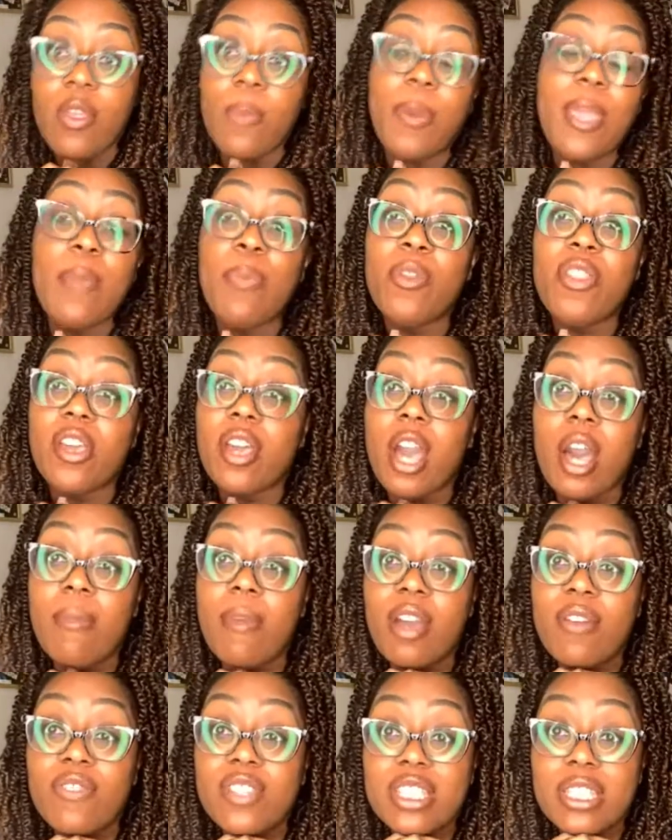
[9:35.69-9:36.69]
The people that
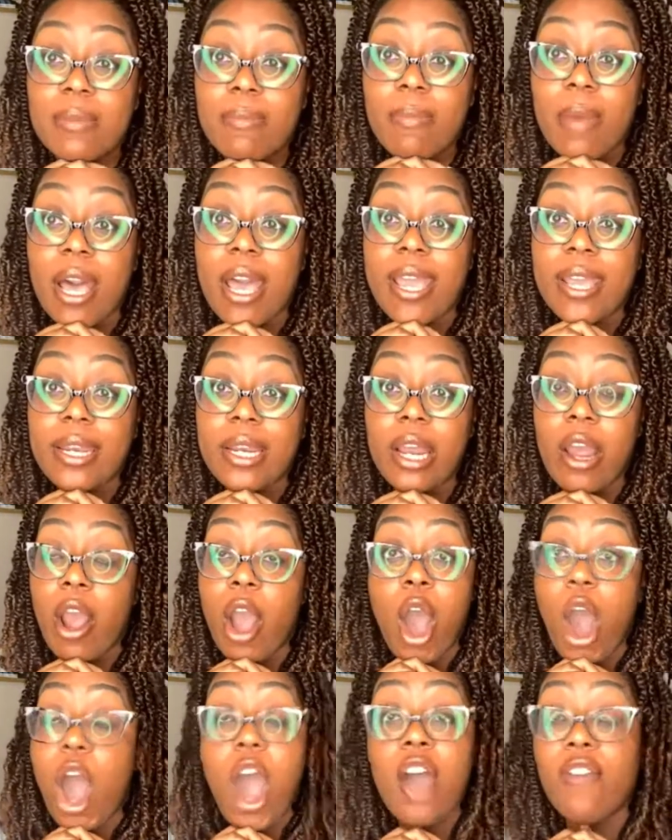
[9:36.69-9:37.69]
come over to mine
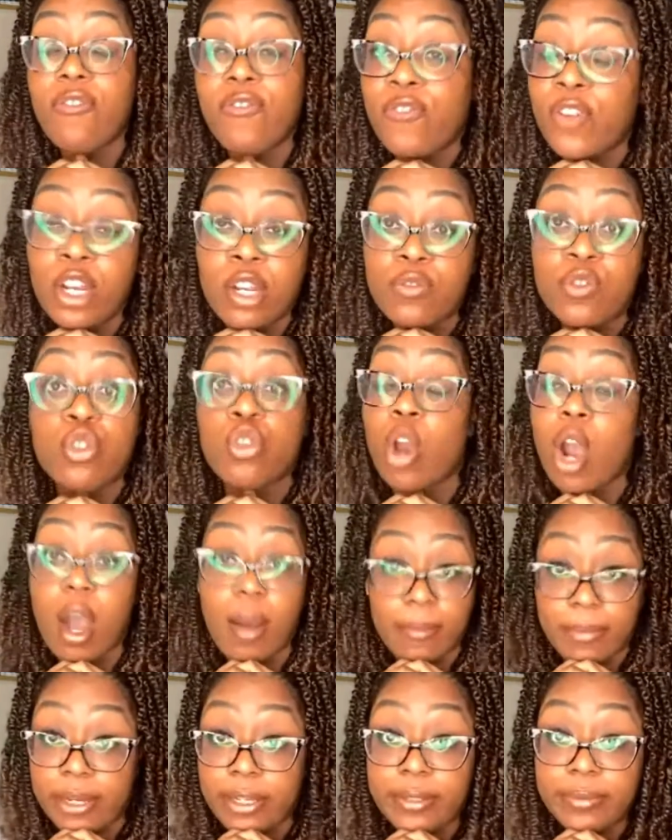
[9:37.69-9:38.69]
aren't full of
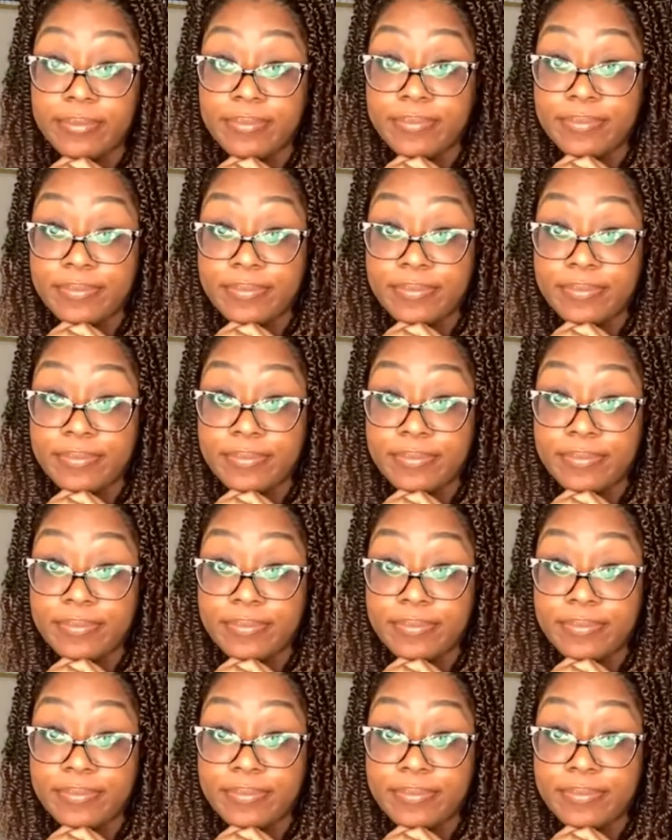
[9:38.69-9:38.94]
drama.